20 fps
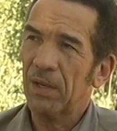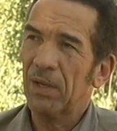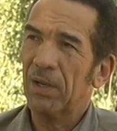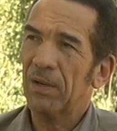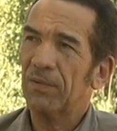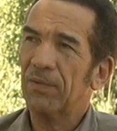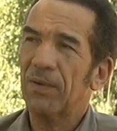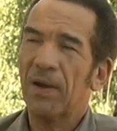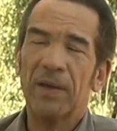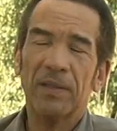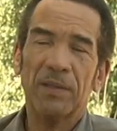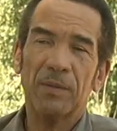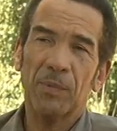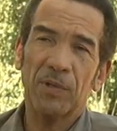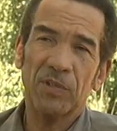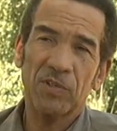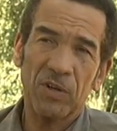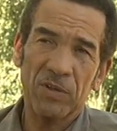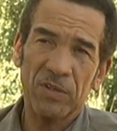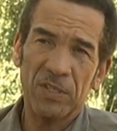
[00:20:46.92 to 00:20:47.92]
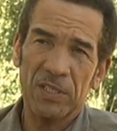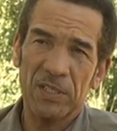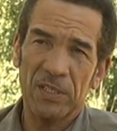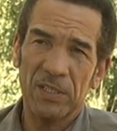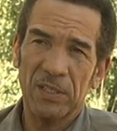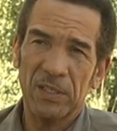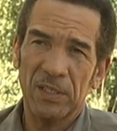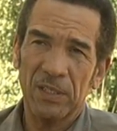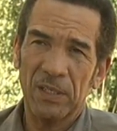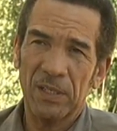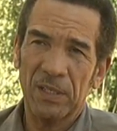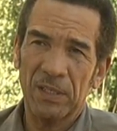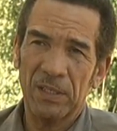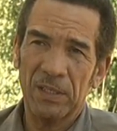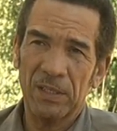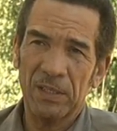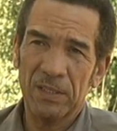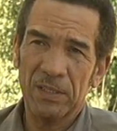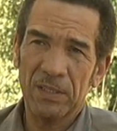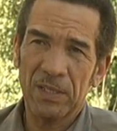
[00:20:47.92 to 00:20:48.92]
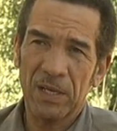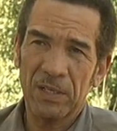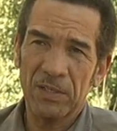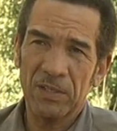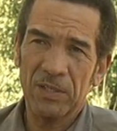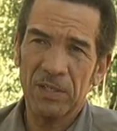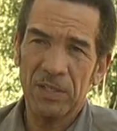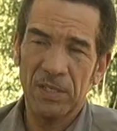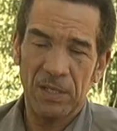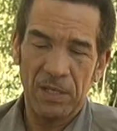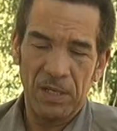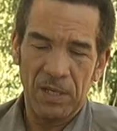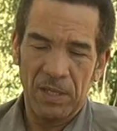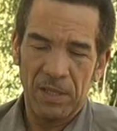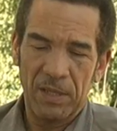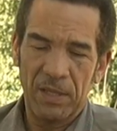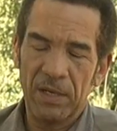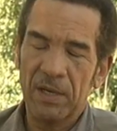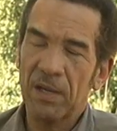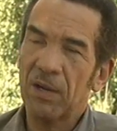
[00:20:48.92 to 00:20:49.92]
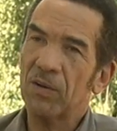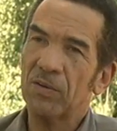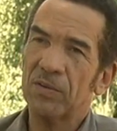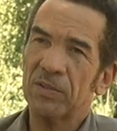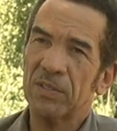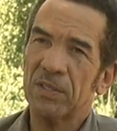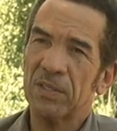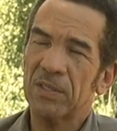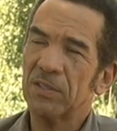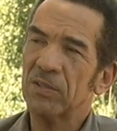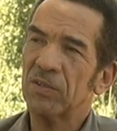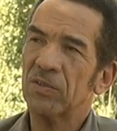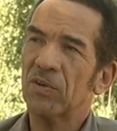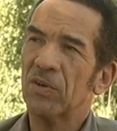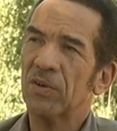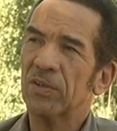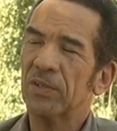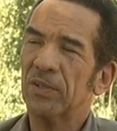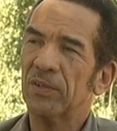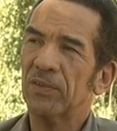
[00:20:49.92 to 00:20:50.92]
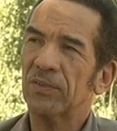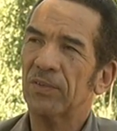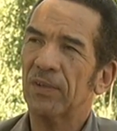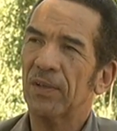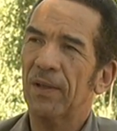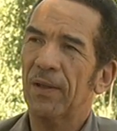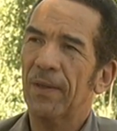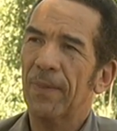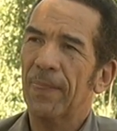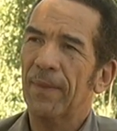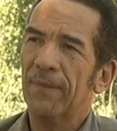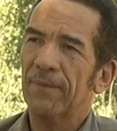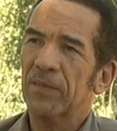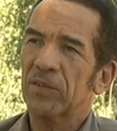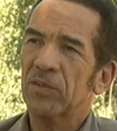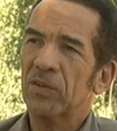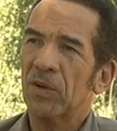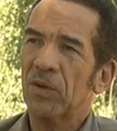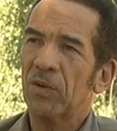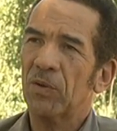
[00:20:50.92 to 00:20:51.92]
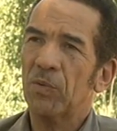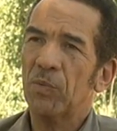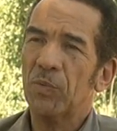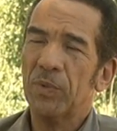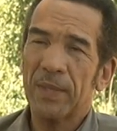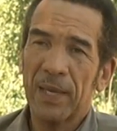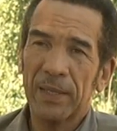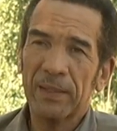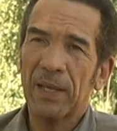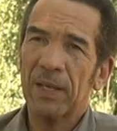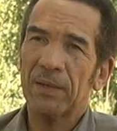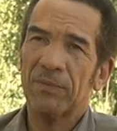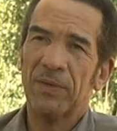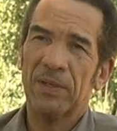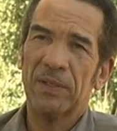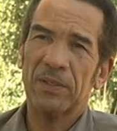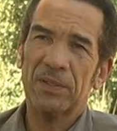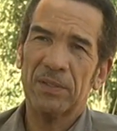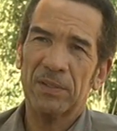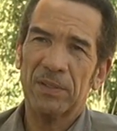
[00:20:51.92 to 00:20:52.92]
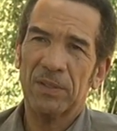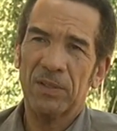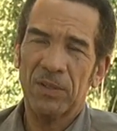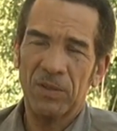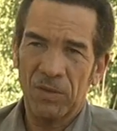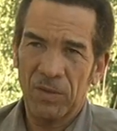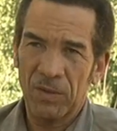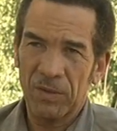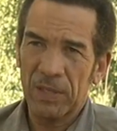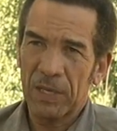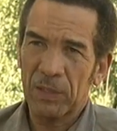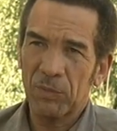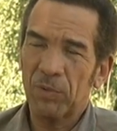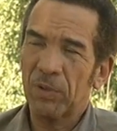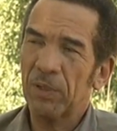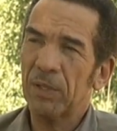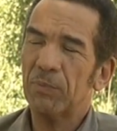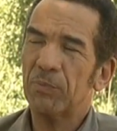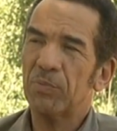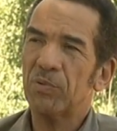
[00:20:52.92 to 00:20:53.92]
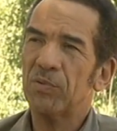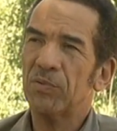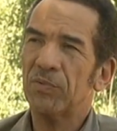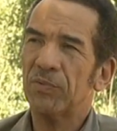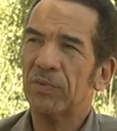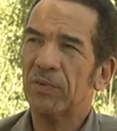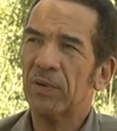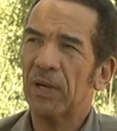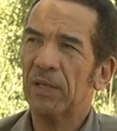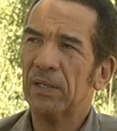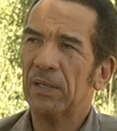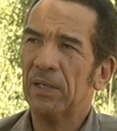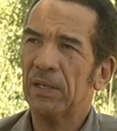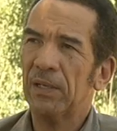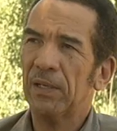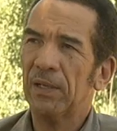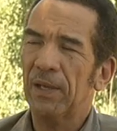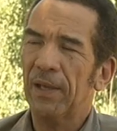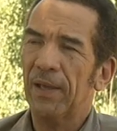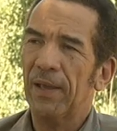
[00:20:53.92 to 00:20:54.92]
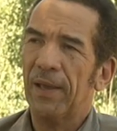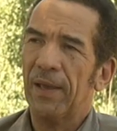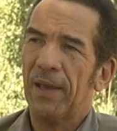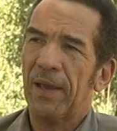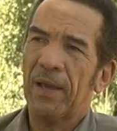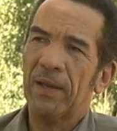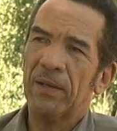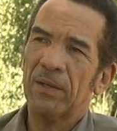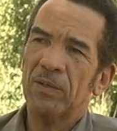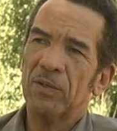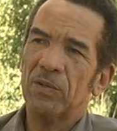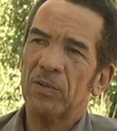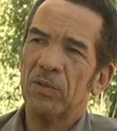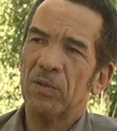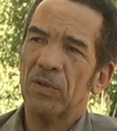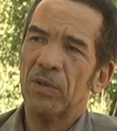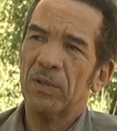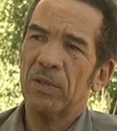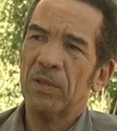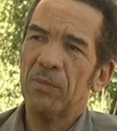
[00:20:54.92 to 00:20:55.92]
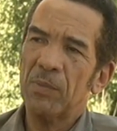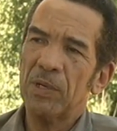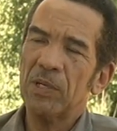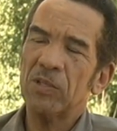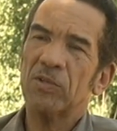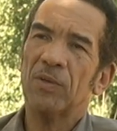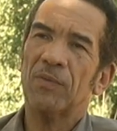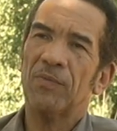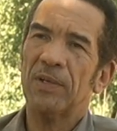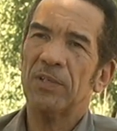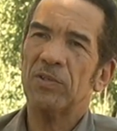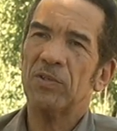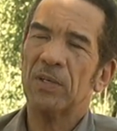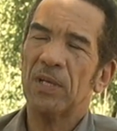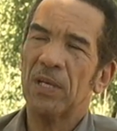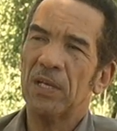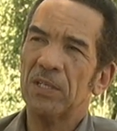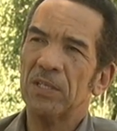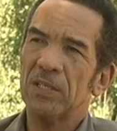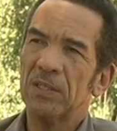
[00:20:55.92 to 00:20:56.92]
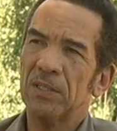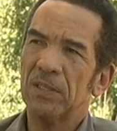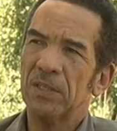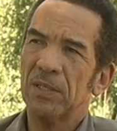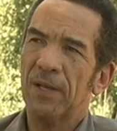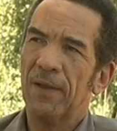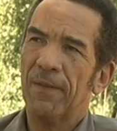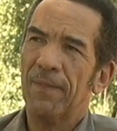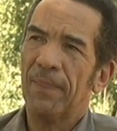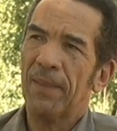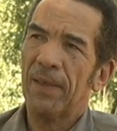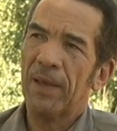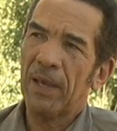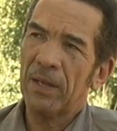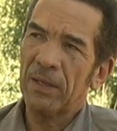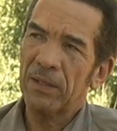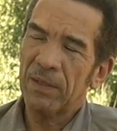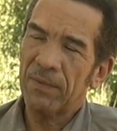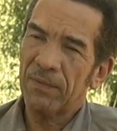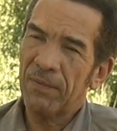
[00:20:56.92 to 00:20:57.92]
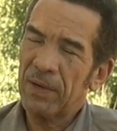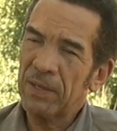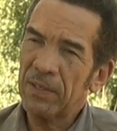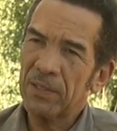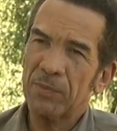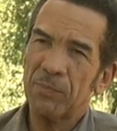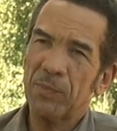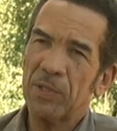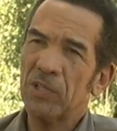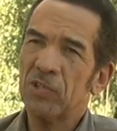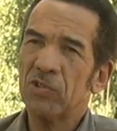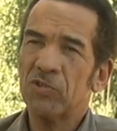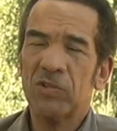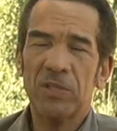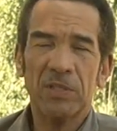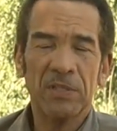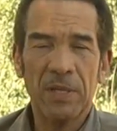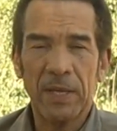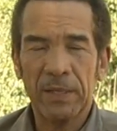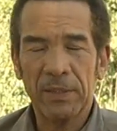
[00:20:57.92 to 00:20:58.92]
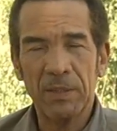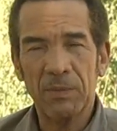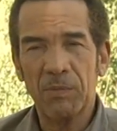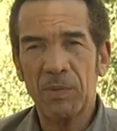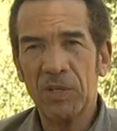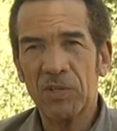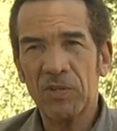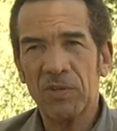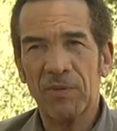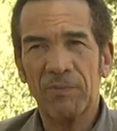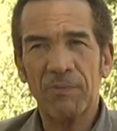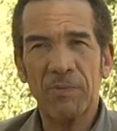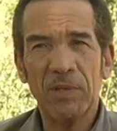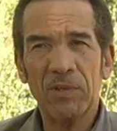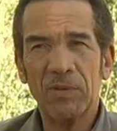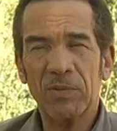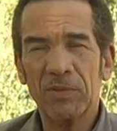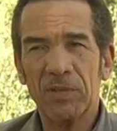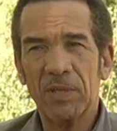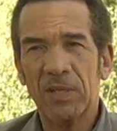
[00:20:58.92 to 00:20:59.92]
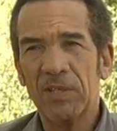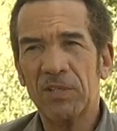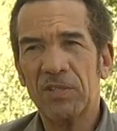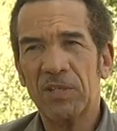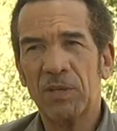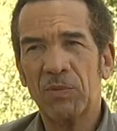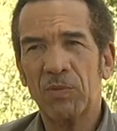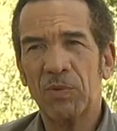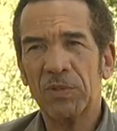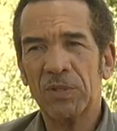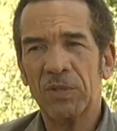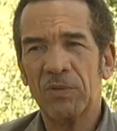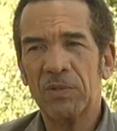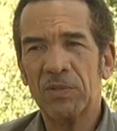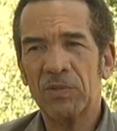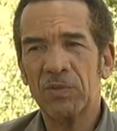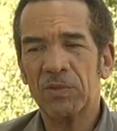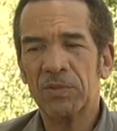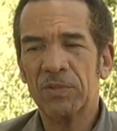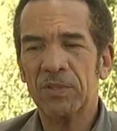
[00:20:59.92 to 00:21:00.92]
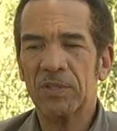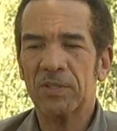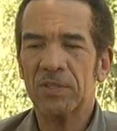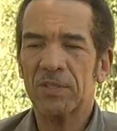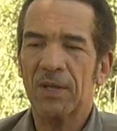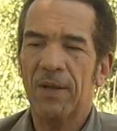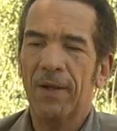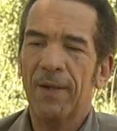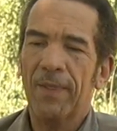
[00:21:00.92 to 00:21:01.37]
far in the majority in, in this country than our own citizen doctors. So with that advent, you know, that will improve greatly. And the Minister of Education and the various ministries like the Ministry of Minerals, Energy and Water Resources